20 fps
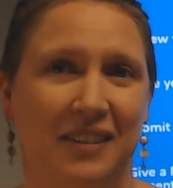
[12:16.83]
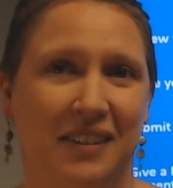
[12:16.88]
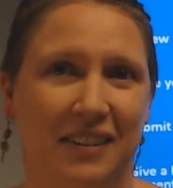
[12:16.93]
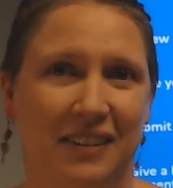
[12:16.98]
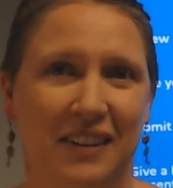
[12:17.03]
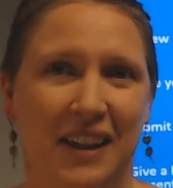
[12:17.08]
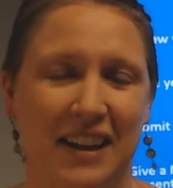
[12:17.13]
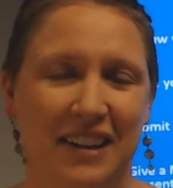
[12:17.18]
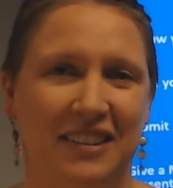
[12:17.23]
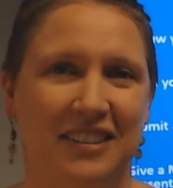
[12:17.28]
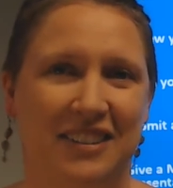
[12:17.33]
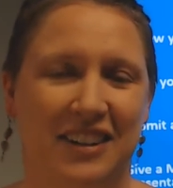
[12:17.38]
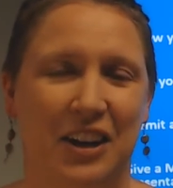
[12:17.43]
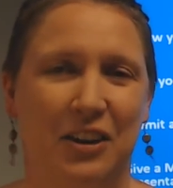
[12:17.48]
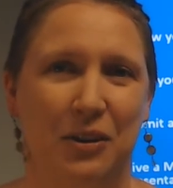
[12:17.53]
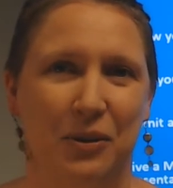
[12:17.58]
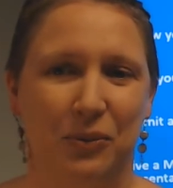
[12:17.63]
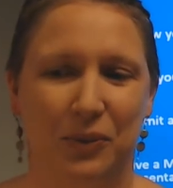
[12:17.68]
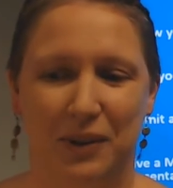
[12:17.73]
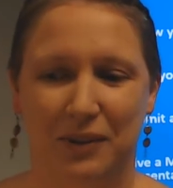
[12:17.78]
let us know
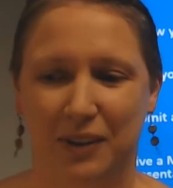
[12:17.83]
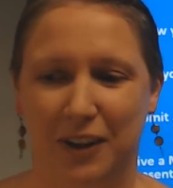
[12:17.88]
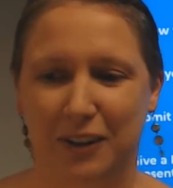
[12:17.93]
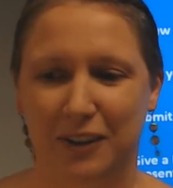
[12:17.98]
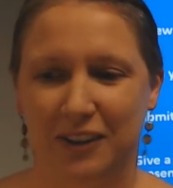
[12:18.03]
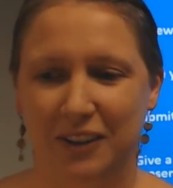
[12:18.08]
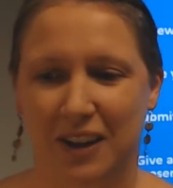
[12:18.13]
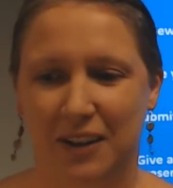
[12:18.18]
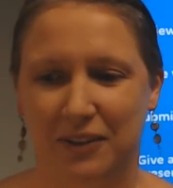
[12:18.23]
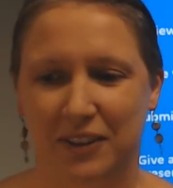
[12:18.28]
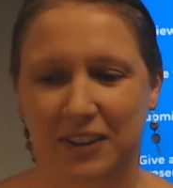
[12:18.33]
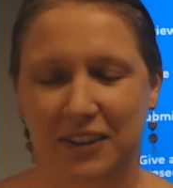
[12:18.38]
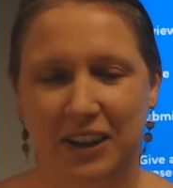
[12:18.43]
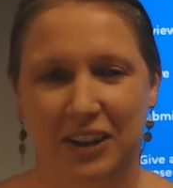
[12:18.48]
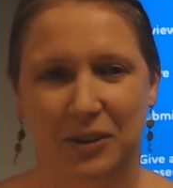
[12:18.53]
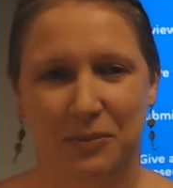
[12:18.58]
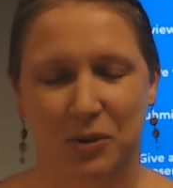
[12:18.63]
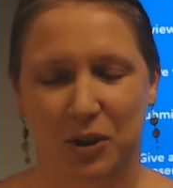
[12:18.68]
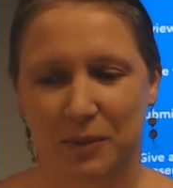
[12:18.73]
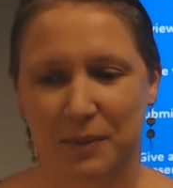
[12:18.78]
and we will love to tell you
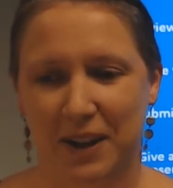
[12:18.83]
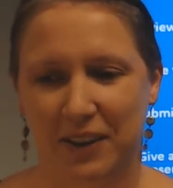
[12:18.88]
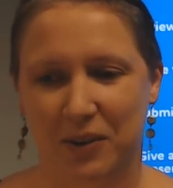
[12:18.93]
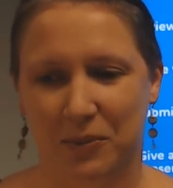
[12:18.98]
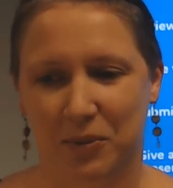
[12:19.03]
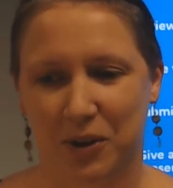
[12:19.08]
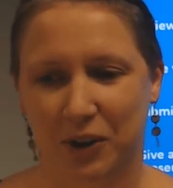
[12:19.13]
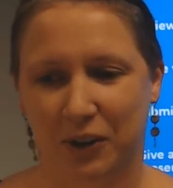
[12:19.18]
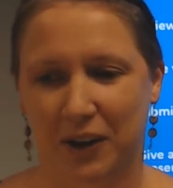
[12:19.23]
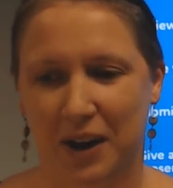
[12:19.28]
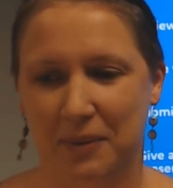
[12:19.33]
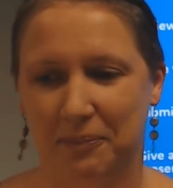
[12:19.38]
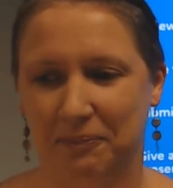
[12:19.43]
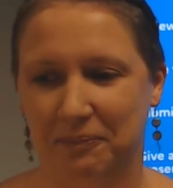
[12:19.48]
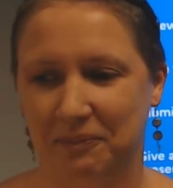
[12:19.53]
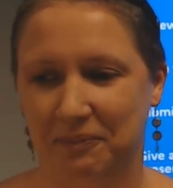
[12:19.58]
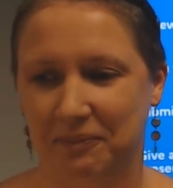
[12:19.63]
more about the program.